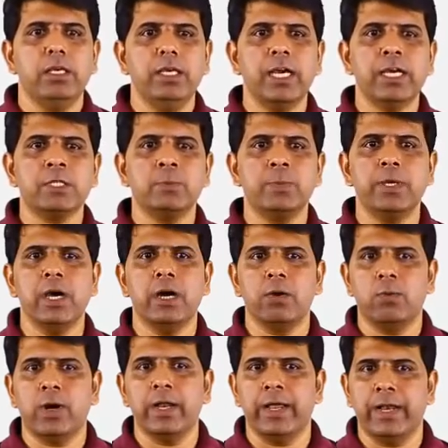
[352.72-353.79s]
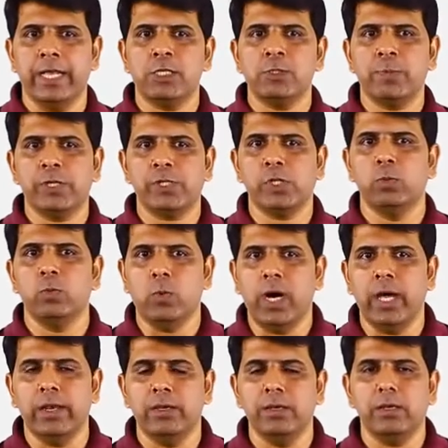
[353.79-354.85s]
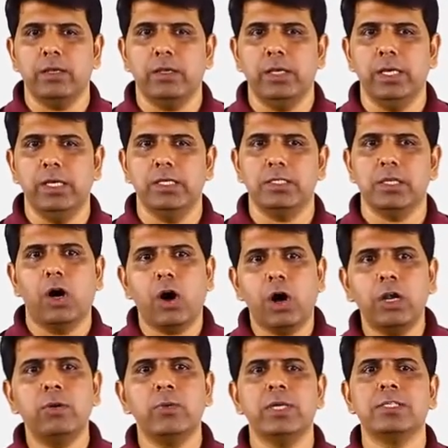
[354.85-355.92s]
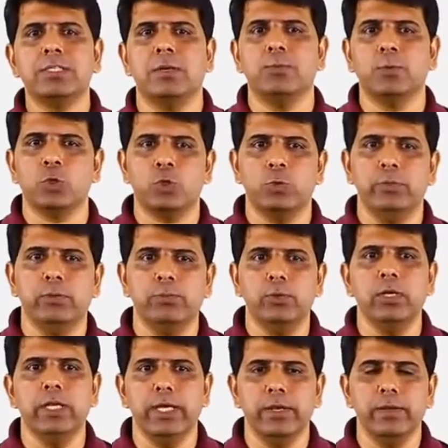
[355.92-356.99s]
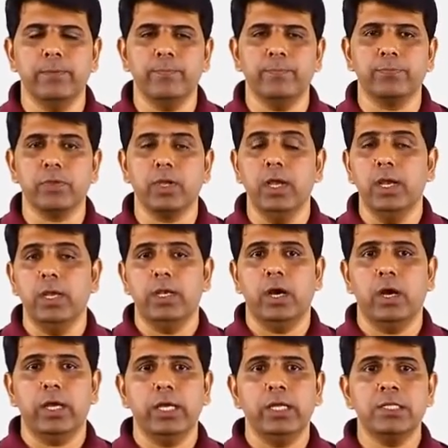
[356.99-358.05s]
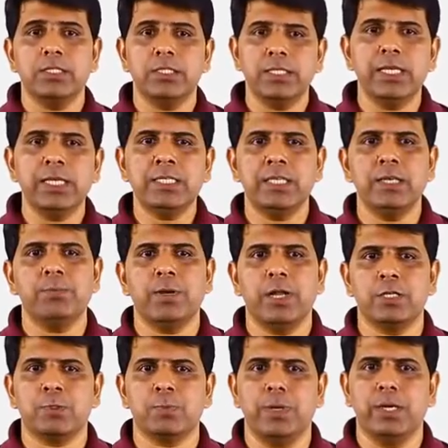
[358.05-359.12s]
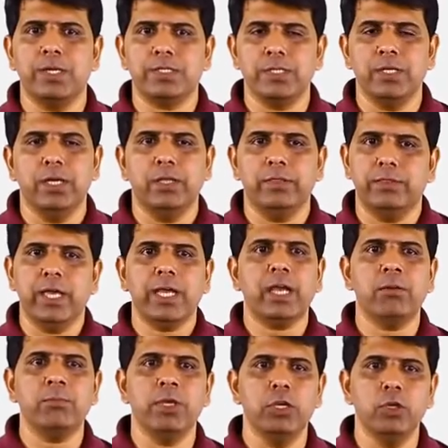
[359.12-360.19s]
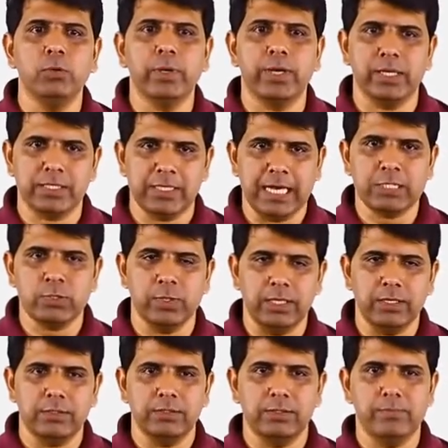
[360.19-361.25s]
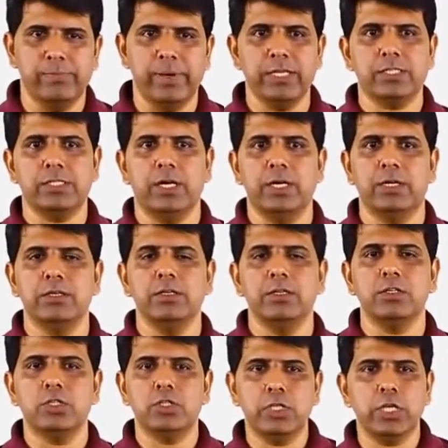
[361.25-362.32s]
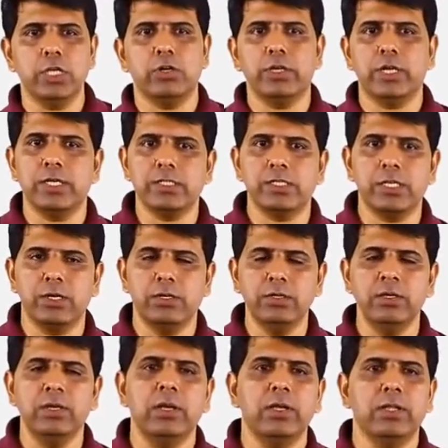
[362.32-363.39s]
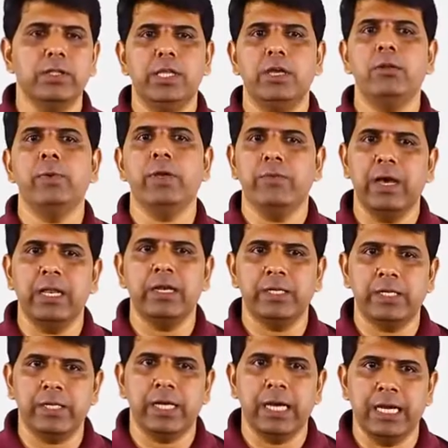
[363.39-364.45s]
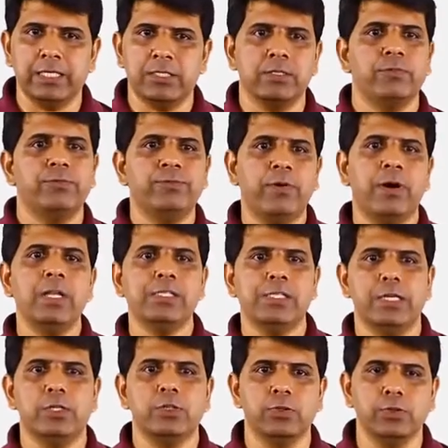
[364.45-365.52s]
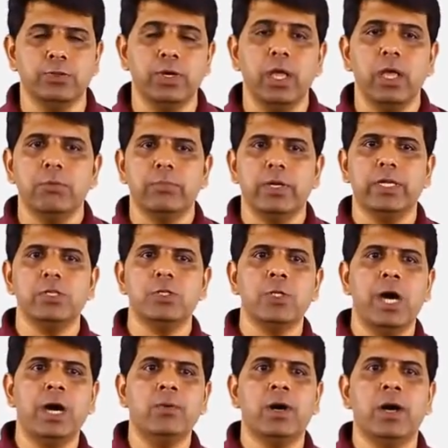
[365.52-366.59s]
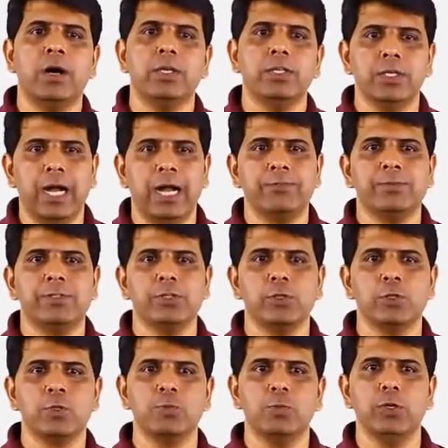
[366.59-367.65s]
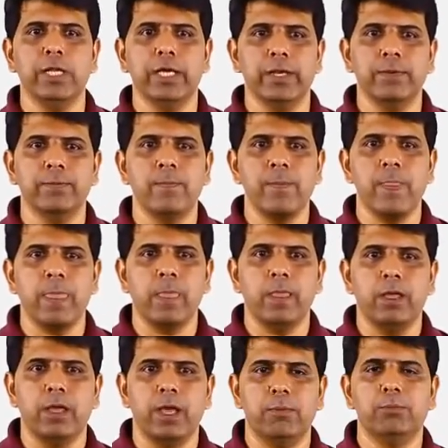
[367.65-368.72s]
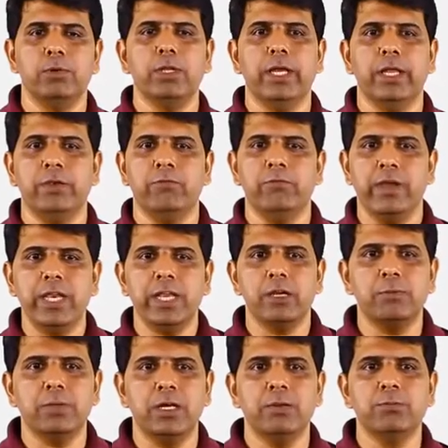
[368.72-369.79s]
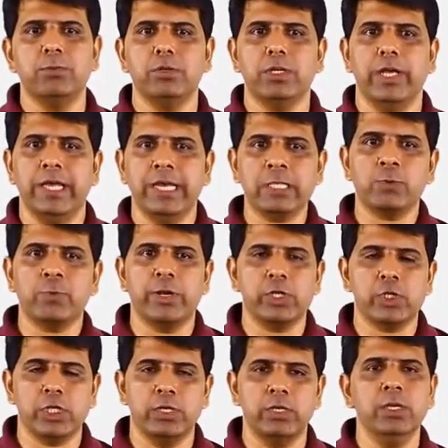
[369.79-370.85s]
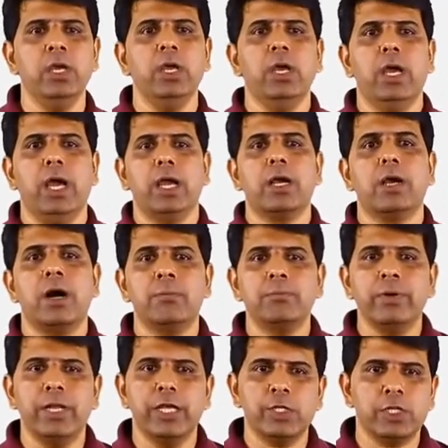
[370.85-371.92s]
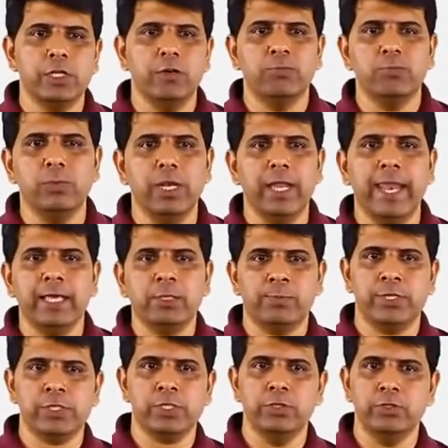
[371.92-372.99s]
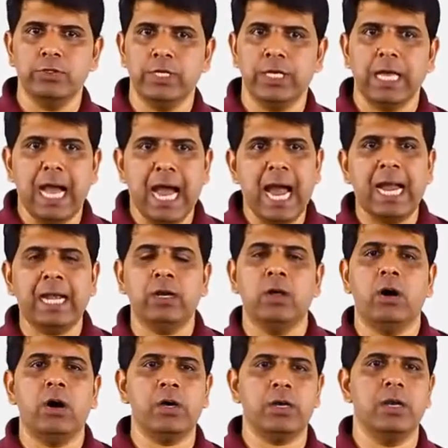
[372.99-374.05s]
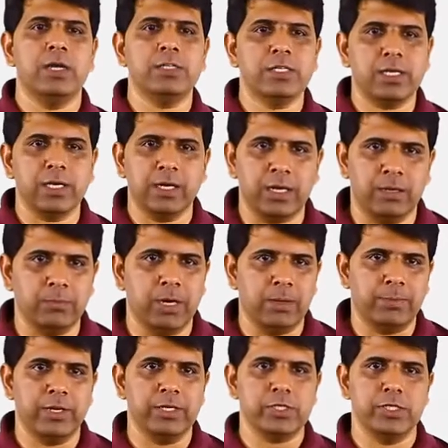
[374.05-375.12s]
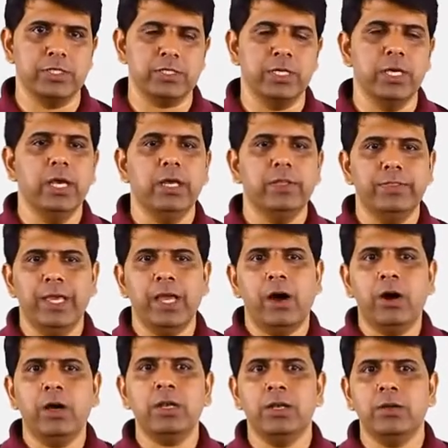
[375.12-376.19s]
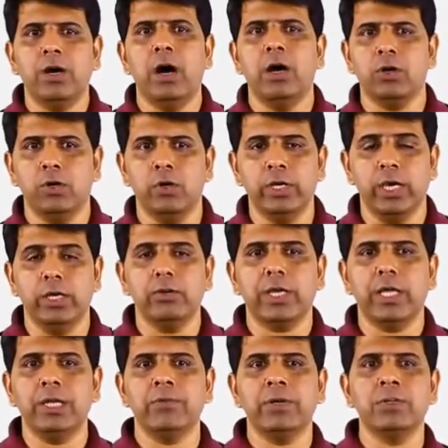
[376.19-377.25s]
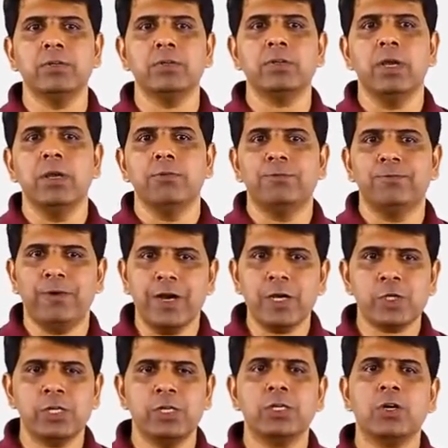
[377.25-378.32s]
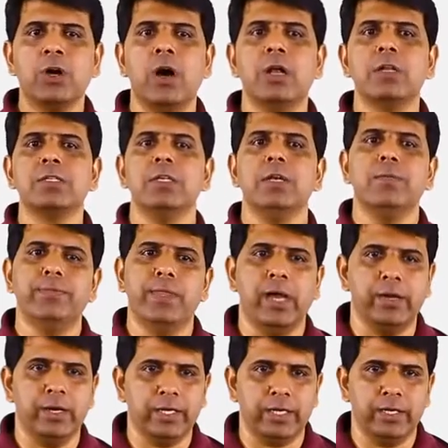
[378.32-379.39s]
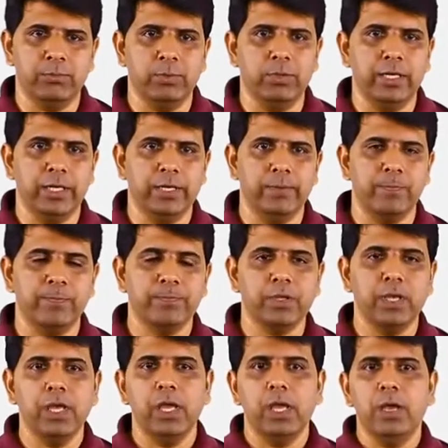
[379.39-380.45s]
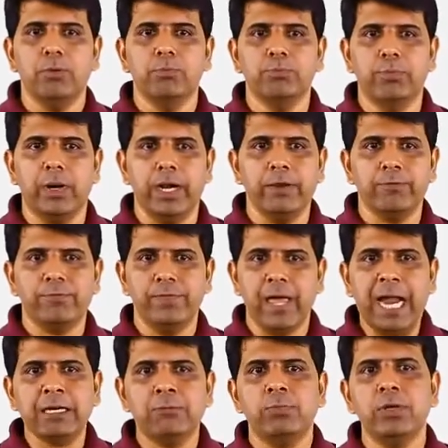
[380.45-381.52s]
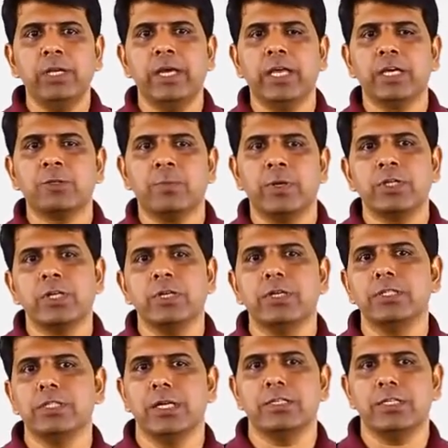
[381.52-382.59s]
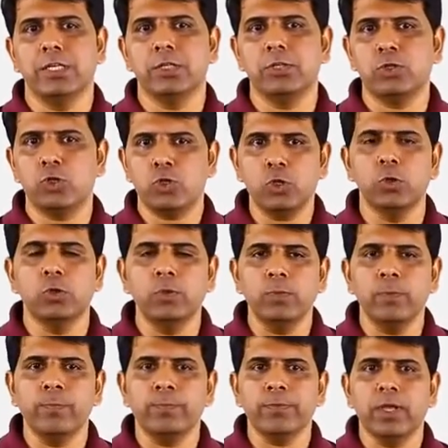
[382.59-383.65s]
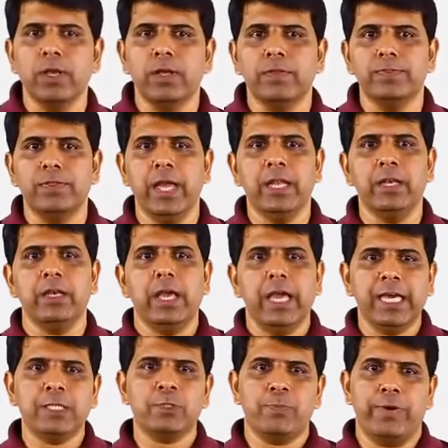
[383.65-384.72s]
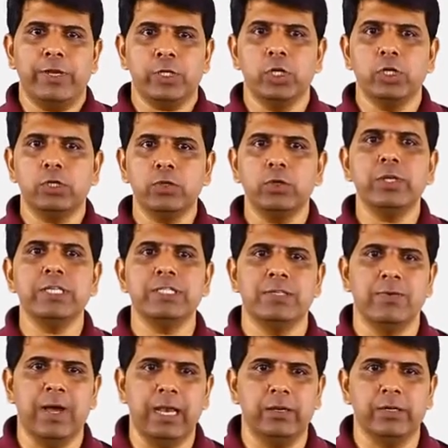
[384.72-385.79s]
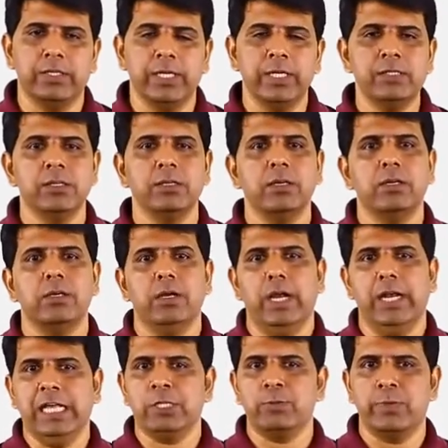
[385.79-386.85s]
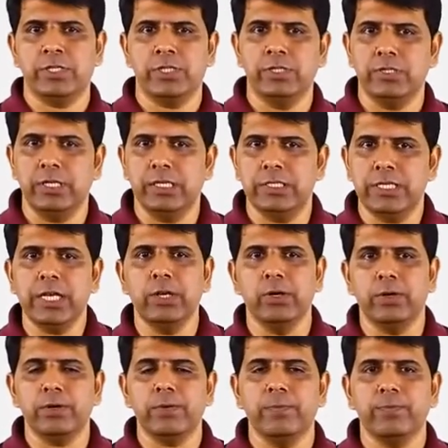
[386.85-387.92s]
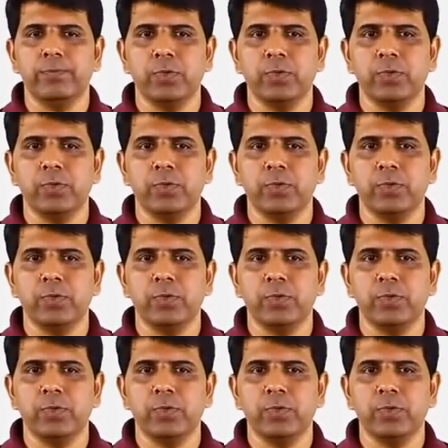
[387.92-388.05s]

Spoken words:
EXPR1 or expression 1 is always supposed to be Boolean. Now in C, C++, they can be numerics as well. Based on 0, non-zero, they'll be evaluated as false and true. But in Java, you have to use Boolean. A Boolean variable, Boolean expression, a combination of Boolean expression using and or logical operations, they all are okay. You can even use function calls that return a Boolean. But if that Boolean expression results in true, then expression 2 is evaluated and expression 3 is ignored.